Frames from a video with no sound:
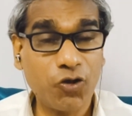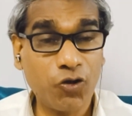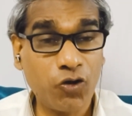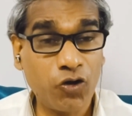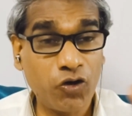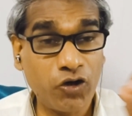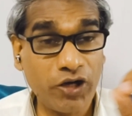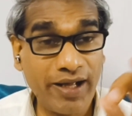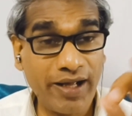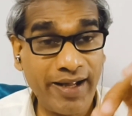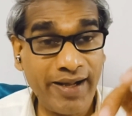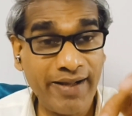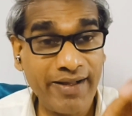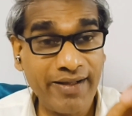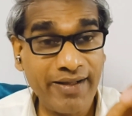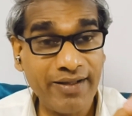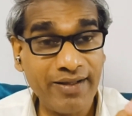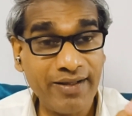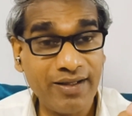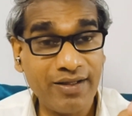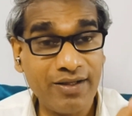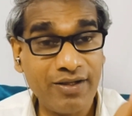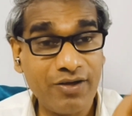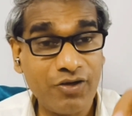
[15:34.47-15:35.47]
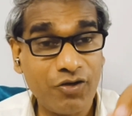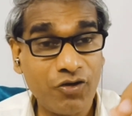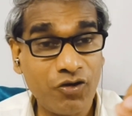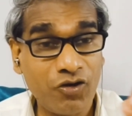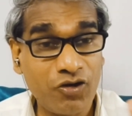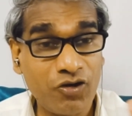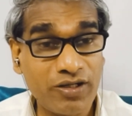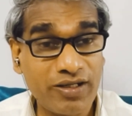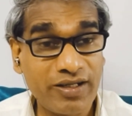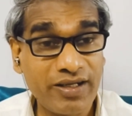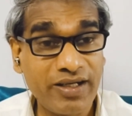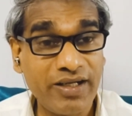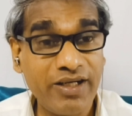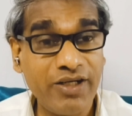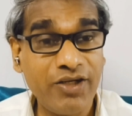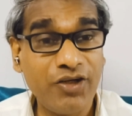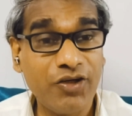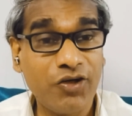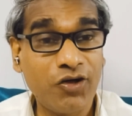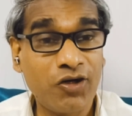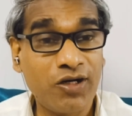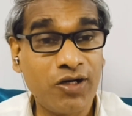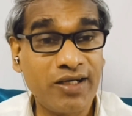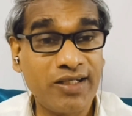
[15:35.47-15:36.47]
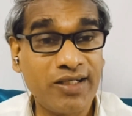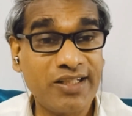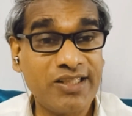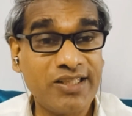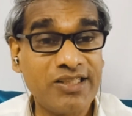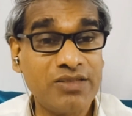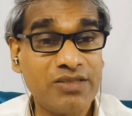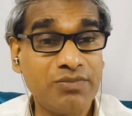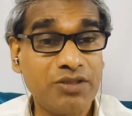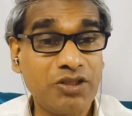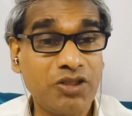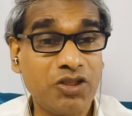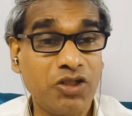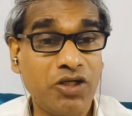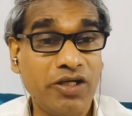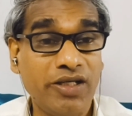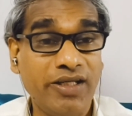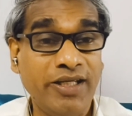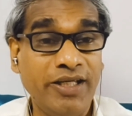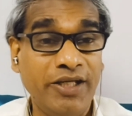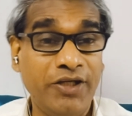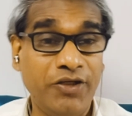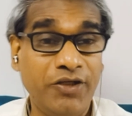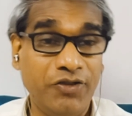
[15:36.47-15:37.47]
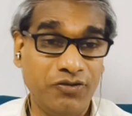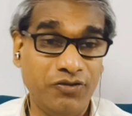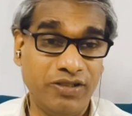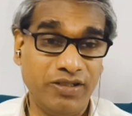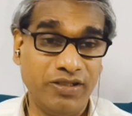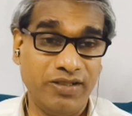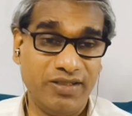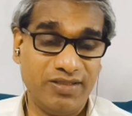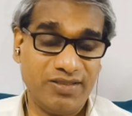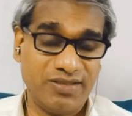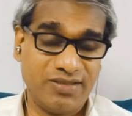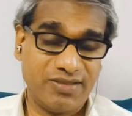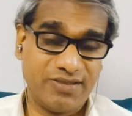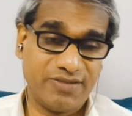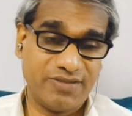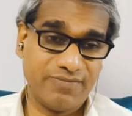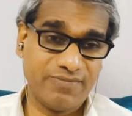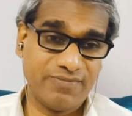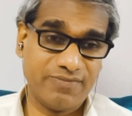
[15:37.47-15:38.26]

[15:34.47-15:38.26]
or anger or greed or attachment or ego in us.